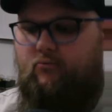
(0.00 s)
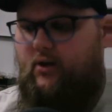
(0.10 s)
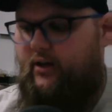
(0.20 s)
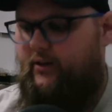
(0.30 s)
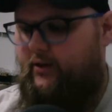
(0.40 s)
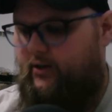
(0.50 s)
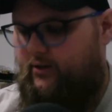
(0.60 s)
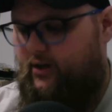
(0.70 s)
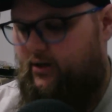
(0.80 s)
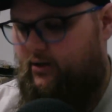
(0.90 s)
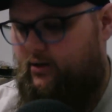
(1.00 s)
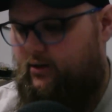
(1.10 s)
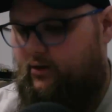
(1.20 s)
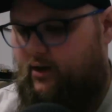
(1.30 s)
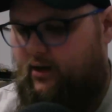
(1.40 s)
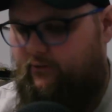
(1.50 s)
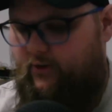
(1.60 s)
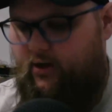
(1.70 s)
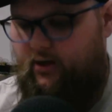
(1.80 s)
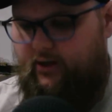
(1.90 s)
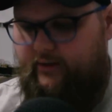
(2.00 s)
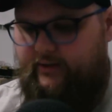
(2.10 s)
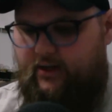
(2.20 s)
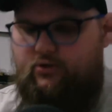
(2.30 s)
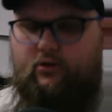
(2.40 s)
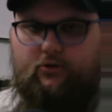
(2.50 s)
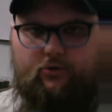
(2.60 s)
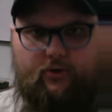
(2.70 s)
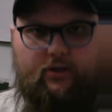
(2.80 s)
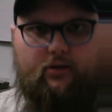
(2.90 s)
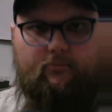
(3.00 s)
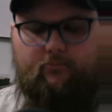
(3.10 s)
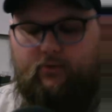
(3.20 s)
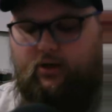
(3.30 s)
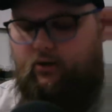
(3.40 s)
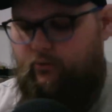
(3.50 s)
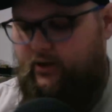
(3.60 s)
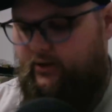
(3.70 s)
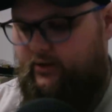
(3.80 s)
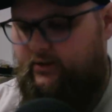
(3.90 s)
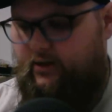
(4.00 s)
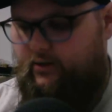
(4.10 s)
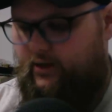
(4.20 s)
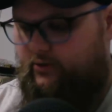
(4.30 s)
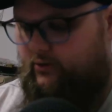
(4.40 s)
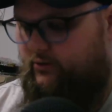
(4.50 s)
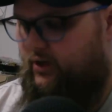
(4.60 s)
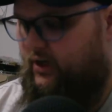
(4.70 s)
I think that I fought against Angelo, who ended up winning the entire day 2.